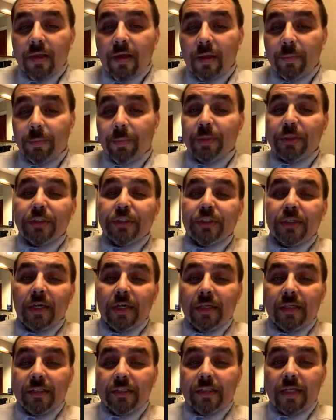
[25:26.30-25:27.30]
I
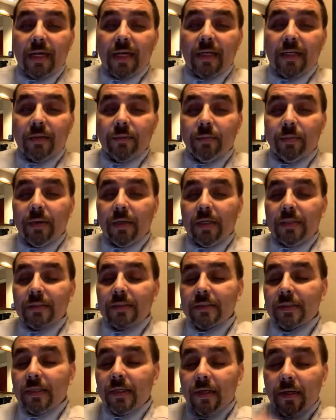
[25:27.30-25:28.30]
appreciate it, Jack in the
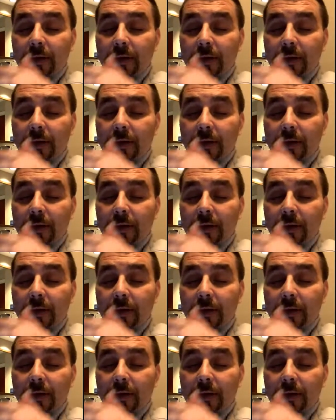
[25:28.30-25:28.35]
Box.